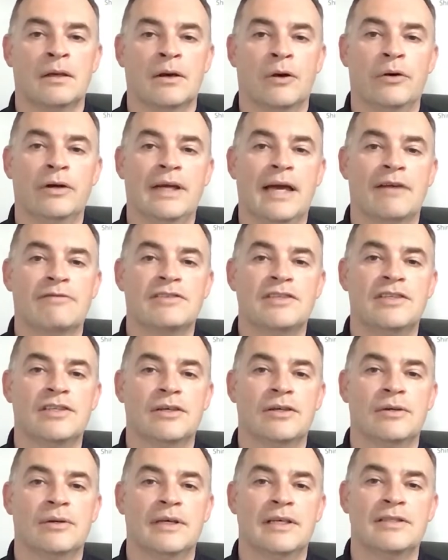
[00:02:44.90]
All you have to
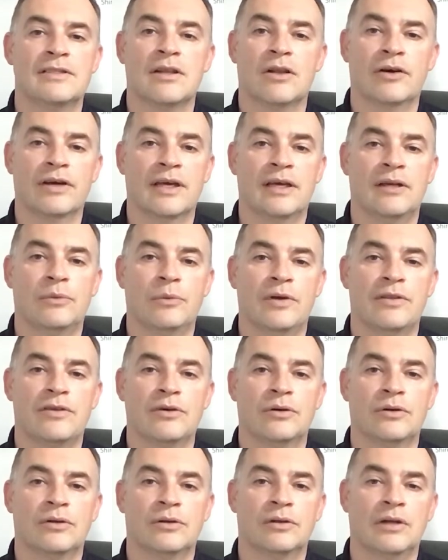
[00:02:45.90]
do is log in with your